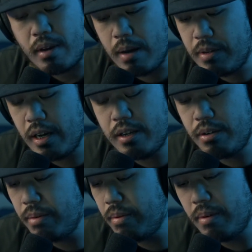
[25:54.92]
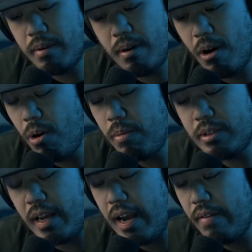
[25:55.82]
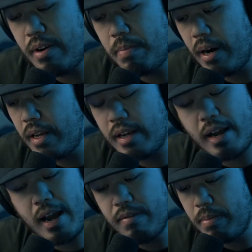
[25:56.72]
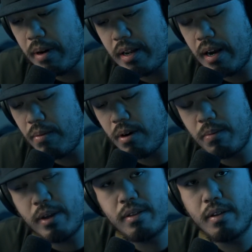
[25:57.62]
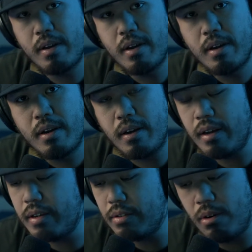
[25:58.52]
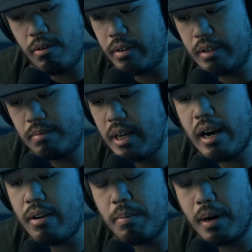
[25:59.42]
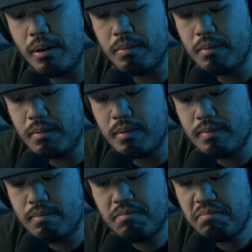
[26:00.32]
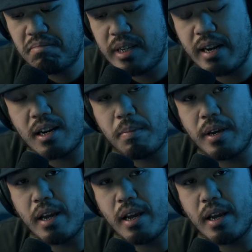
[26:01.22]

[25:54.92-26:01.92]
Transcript: I'm telling you, almost everybody that I work with is only cared about 1080p.